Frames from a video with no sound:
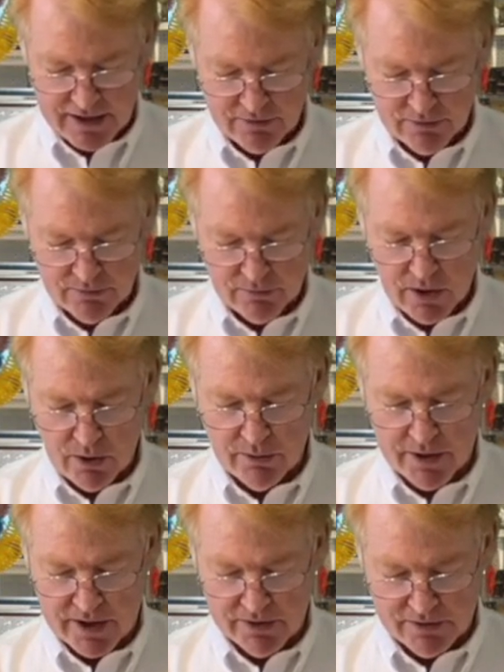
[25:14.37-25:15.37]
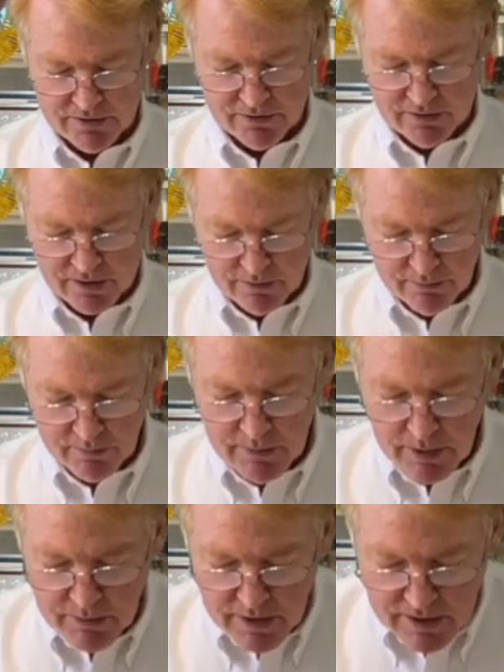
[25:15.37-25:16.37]
throw this,
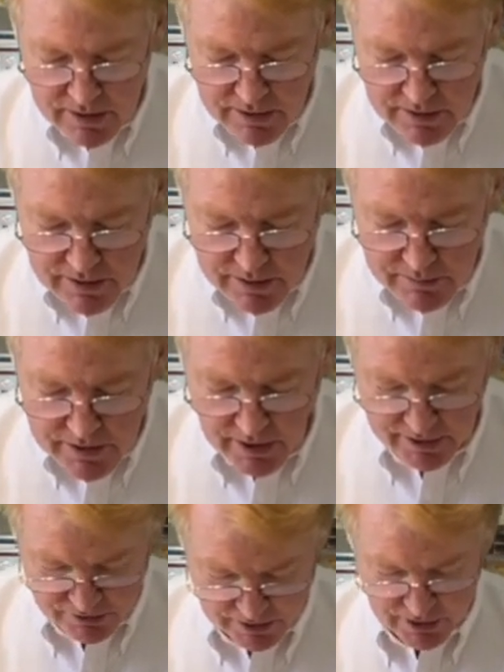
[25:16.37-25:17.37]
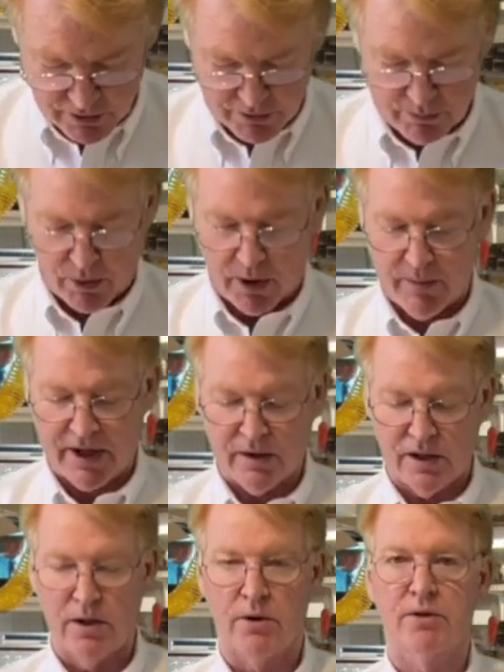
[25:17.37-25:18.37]
maybe, no, it's closed, pardon me,
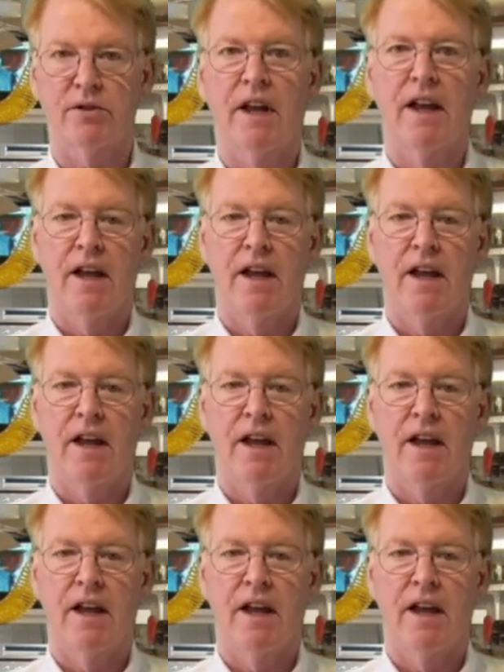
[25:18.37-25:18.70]
closed.